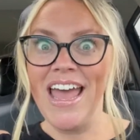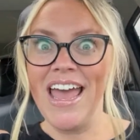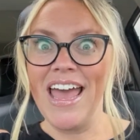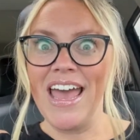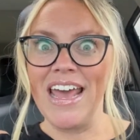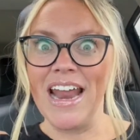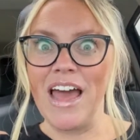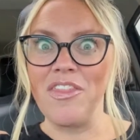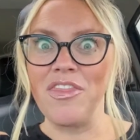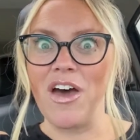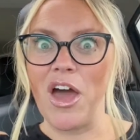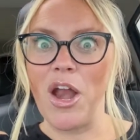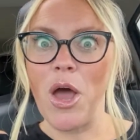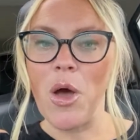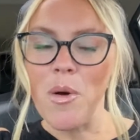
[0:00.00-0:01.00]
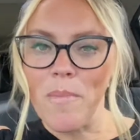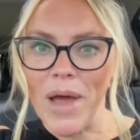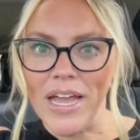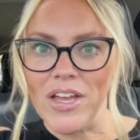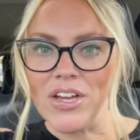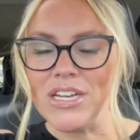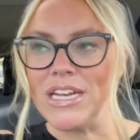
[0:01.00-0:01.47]
And I thought, oh
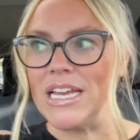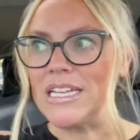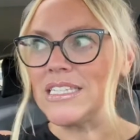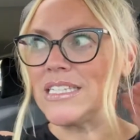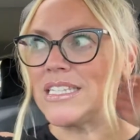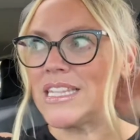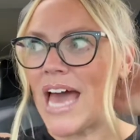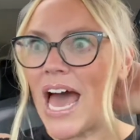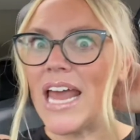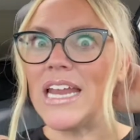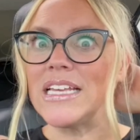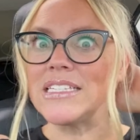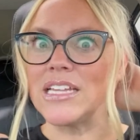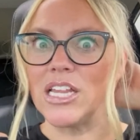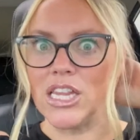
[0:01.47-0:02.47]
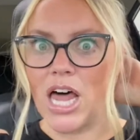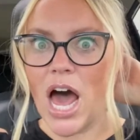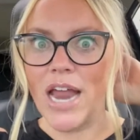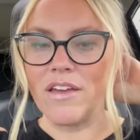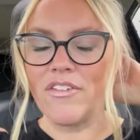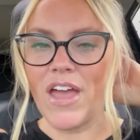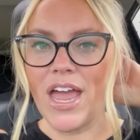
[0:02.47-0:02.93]
my goodness, that is a
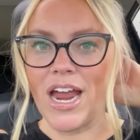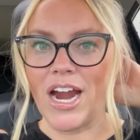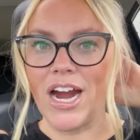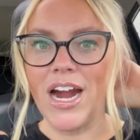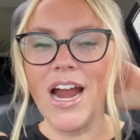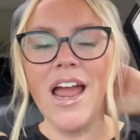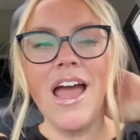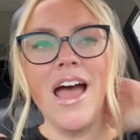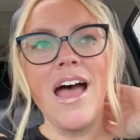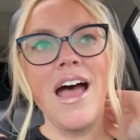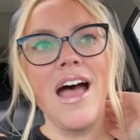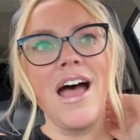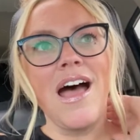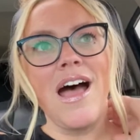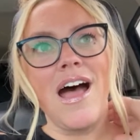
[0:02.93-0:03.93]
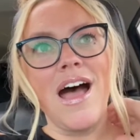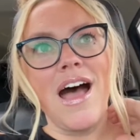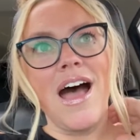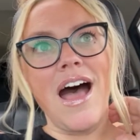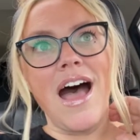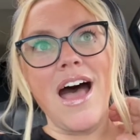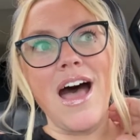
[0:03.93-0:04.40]
lot of hair.
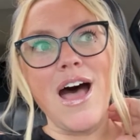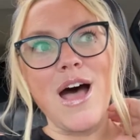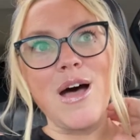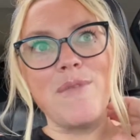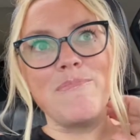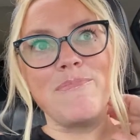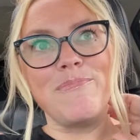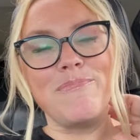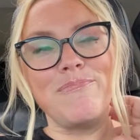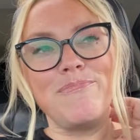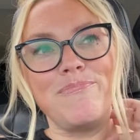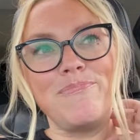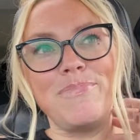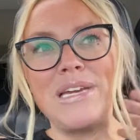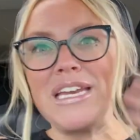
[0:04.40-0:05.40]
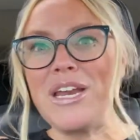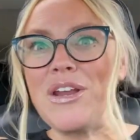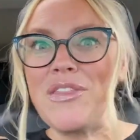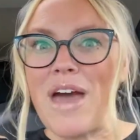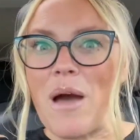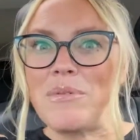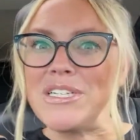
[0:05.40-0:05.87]
But
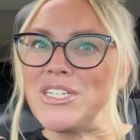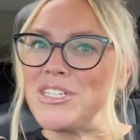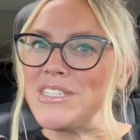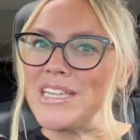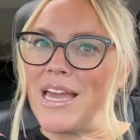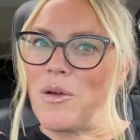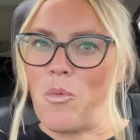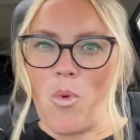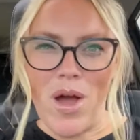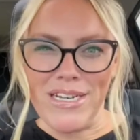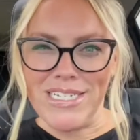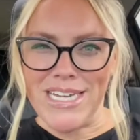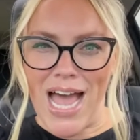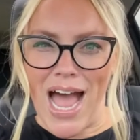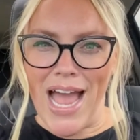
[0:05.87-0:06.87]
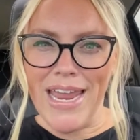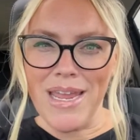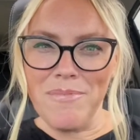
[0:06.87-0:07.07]
that was just like one time.